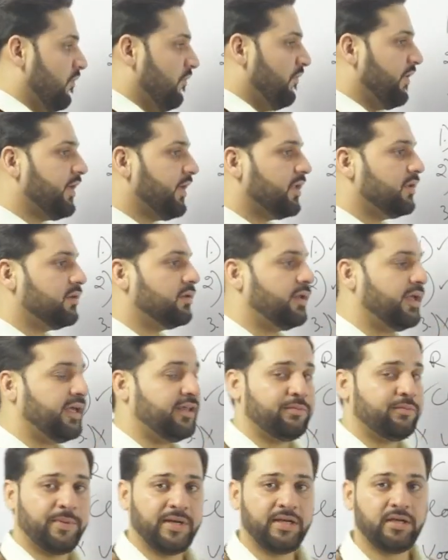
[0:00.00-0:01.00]
We can
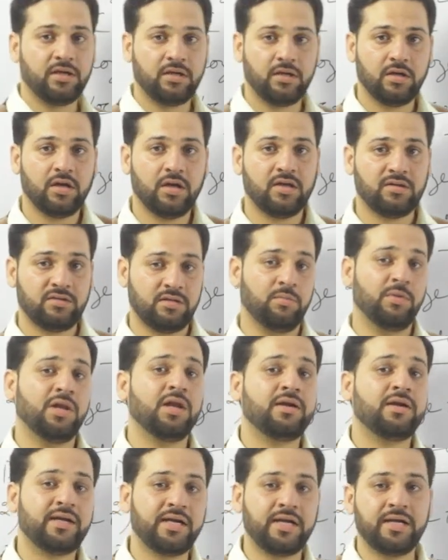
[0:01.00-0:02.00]
expect a
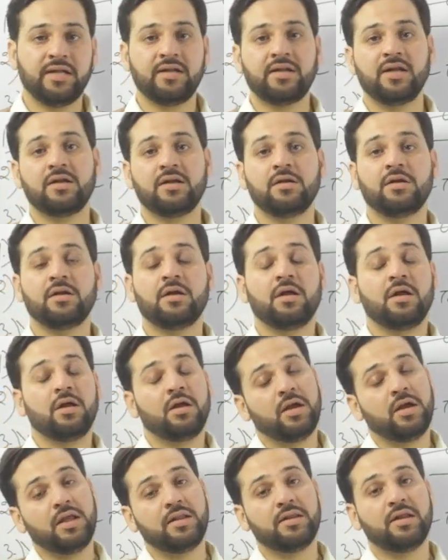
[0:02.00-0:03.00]
similar trend in
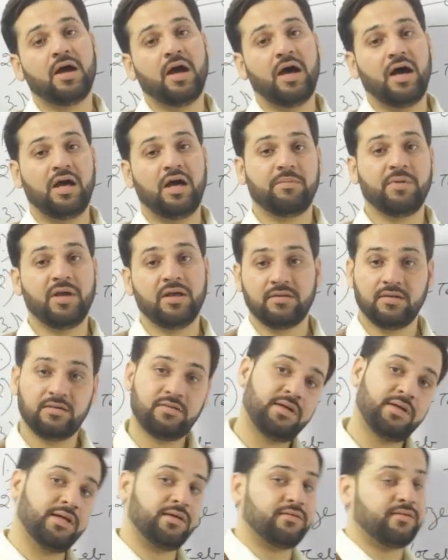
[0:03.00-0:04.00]
the RBI
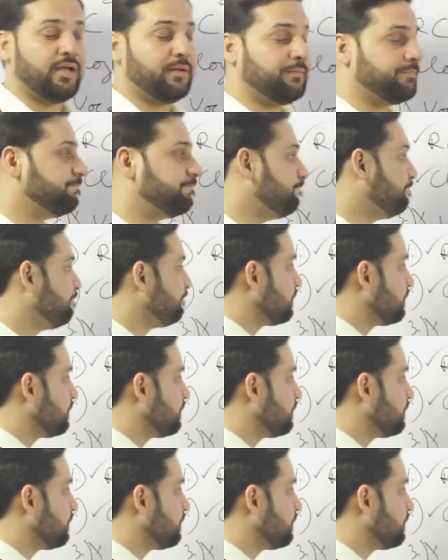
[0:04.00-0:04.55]
assistant exam.